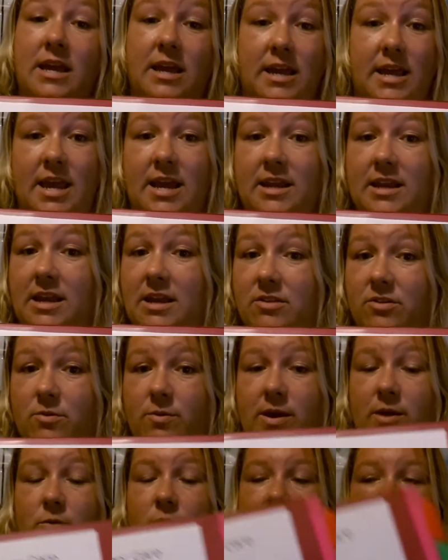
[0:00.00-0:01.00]
Again, either
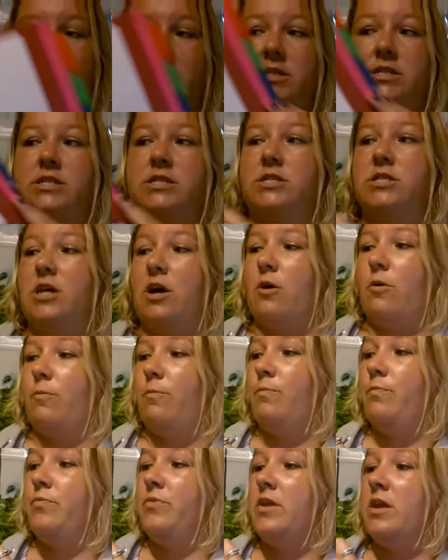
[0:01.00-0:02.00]
way works.
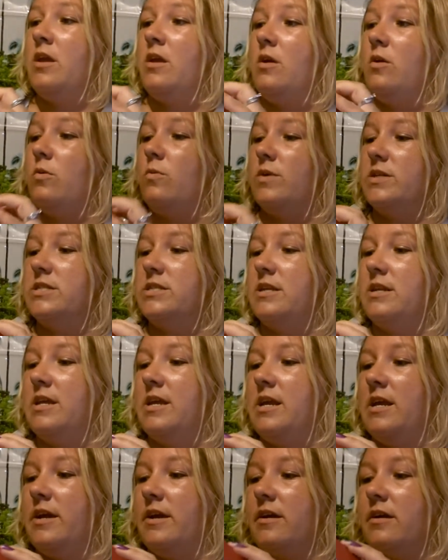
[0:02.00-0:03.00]
So what's in
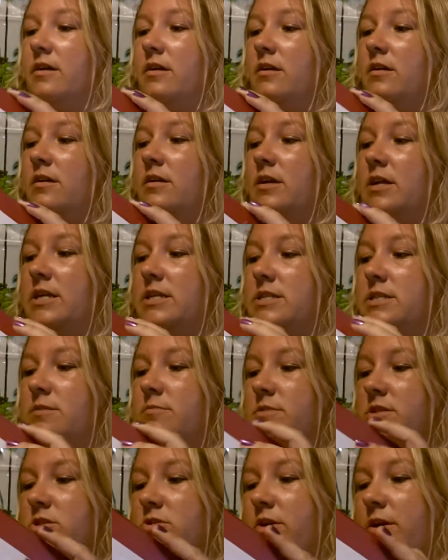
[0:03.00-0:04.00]
here is
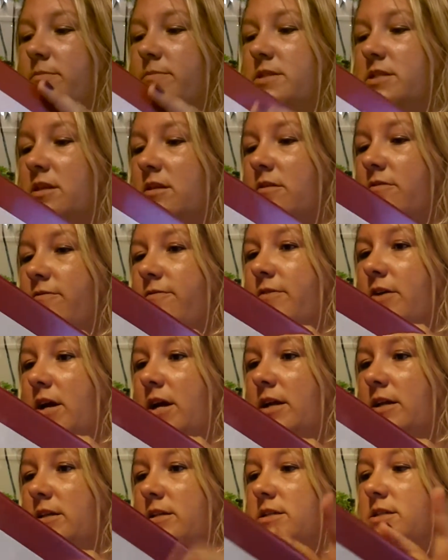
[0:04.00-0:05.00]
some scripts in the
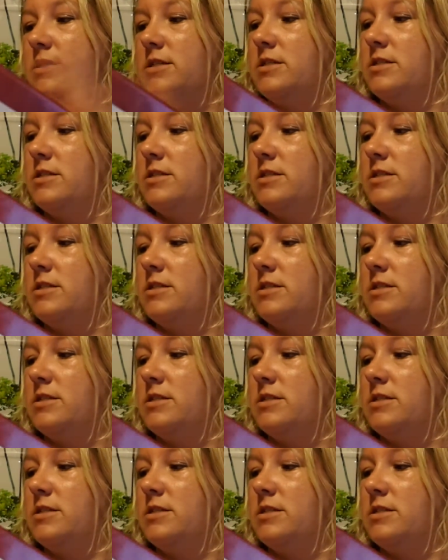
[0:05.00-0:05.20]
front,